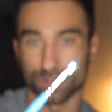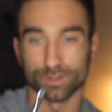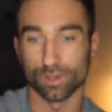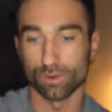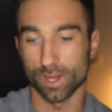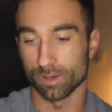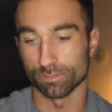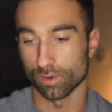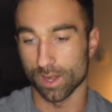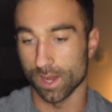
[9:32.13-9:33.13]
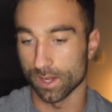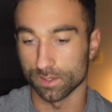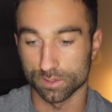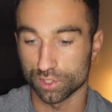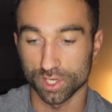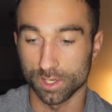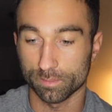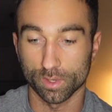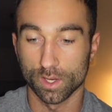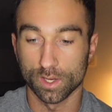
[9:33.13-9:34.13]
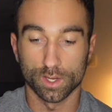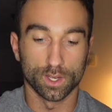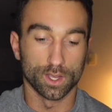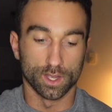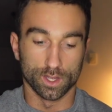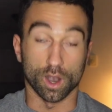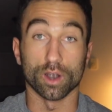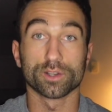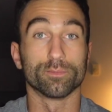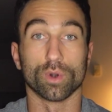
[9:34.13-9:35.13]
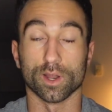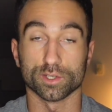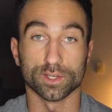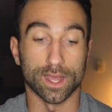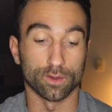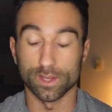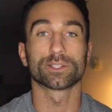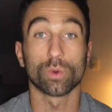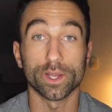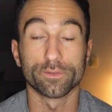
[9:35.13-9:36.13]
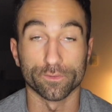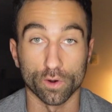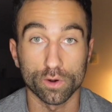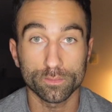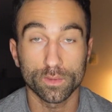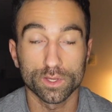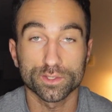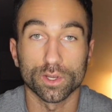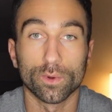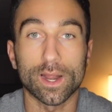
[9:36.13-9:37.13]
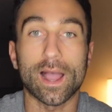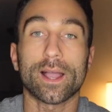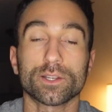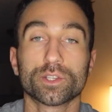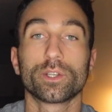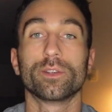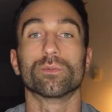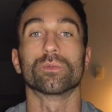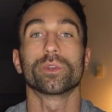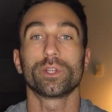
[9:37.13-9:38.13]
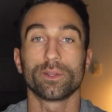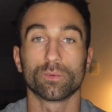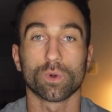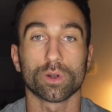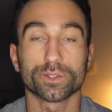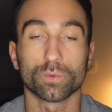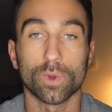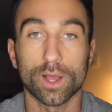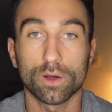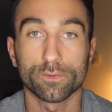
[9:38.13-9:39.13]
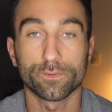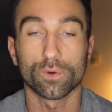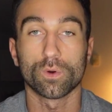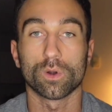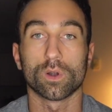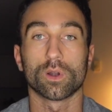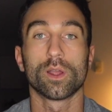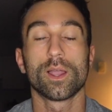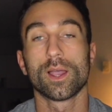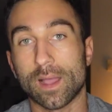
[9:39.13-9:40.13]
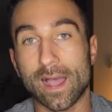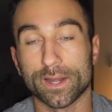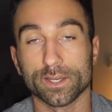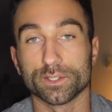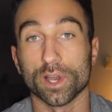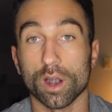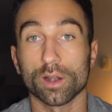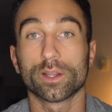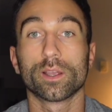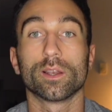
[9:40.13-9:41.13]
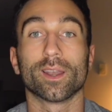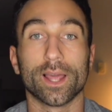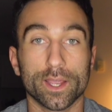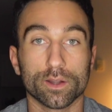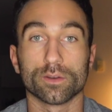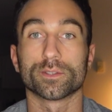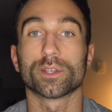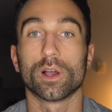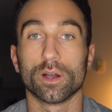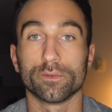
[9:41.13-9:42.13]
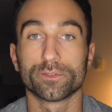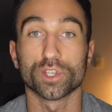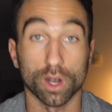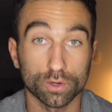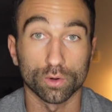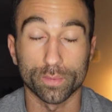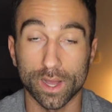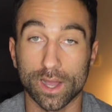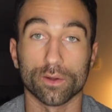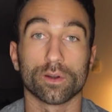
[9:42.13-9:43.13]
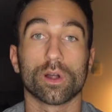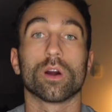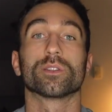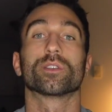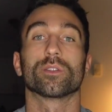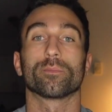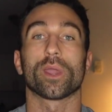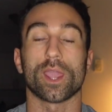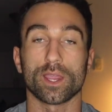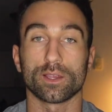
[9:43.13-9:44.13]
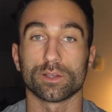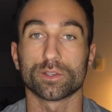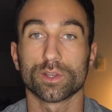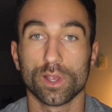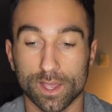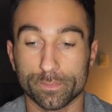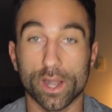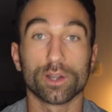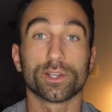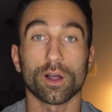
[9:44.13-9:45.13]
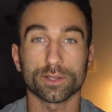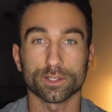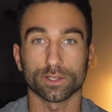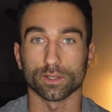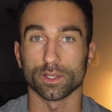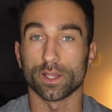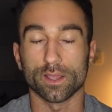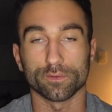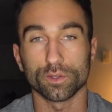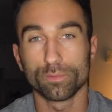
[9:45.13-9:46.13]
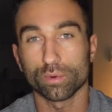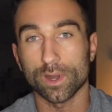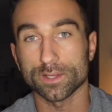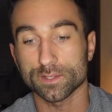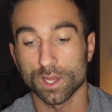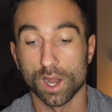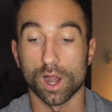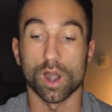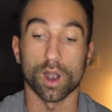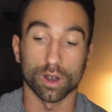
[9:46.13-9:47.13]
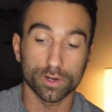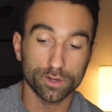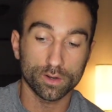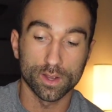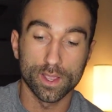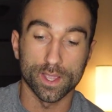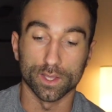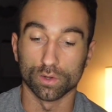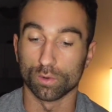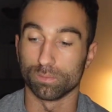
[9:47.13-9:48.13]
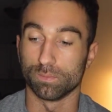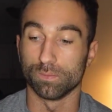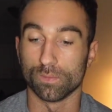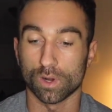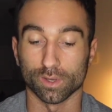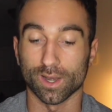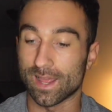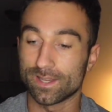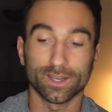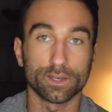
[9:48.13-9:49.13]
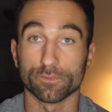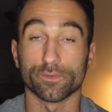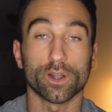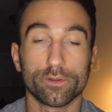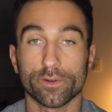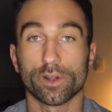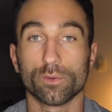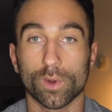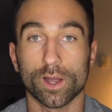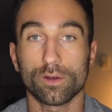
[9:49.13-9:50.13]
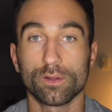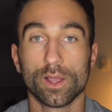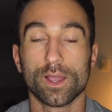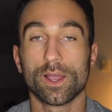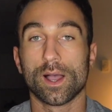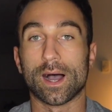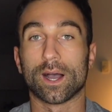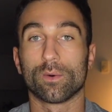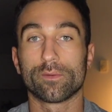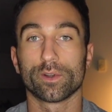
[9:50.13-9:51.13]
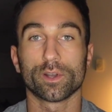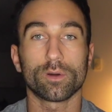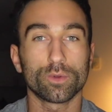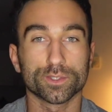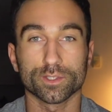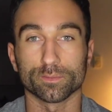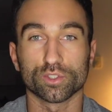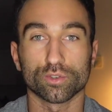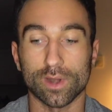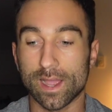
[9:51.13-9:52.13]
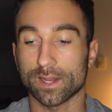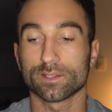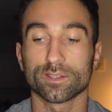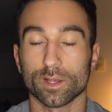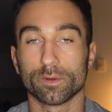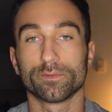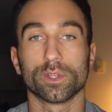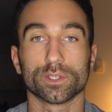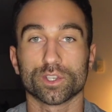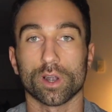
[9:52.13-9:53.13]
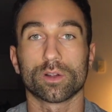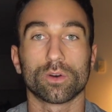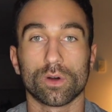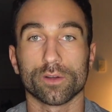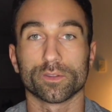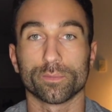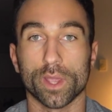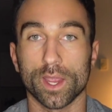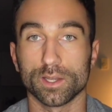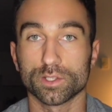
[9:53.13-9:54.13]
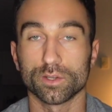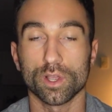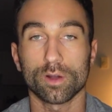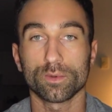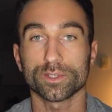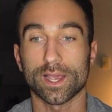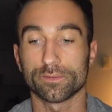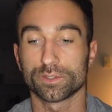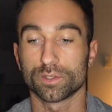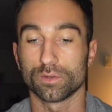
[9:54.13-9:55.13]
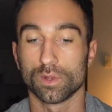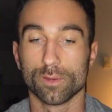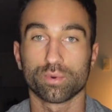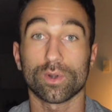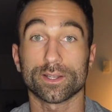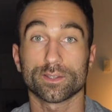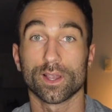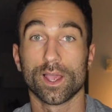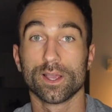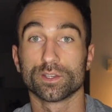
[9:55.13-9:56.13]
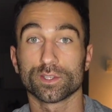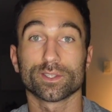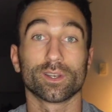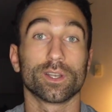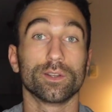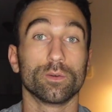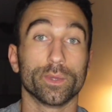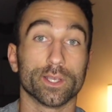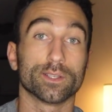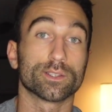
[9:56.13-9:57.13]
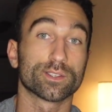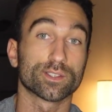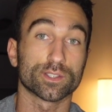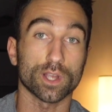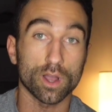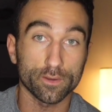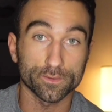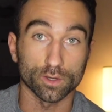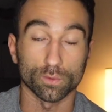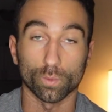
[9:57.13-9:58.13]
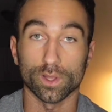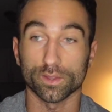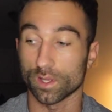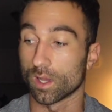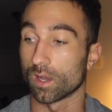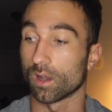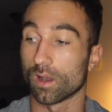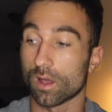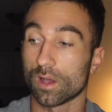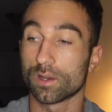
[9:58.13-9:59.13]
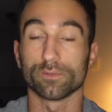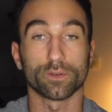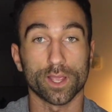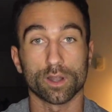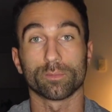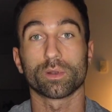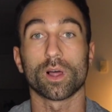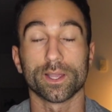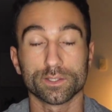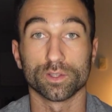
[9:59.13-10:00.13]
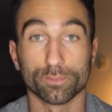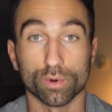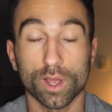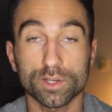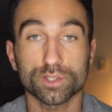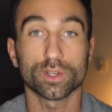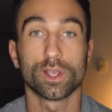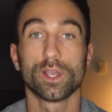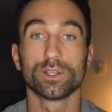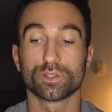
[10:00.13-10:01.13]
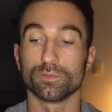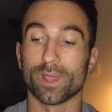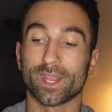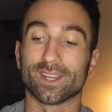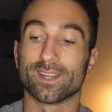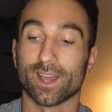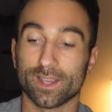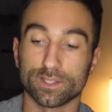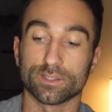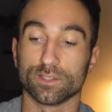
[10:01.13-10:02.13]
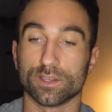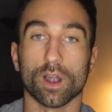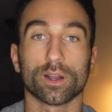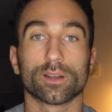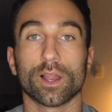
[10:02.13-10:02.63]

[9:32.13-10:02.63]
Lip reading: a no-name brand, cheap art brush. Now, it's quite firm, so it actually really works well for adding dark layers of charcoal powder onto the page. And paradoxically, if you press harder, it'll blend it in very, very well. However, it almost subtracts some of the charcoal off the page. So you almost have to press just a little bit softer with a lot of layer applied to the brush to make a nice dark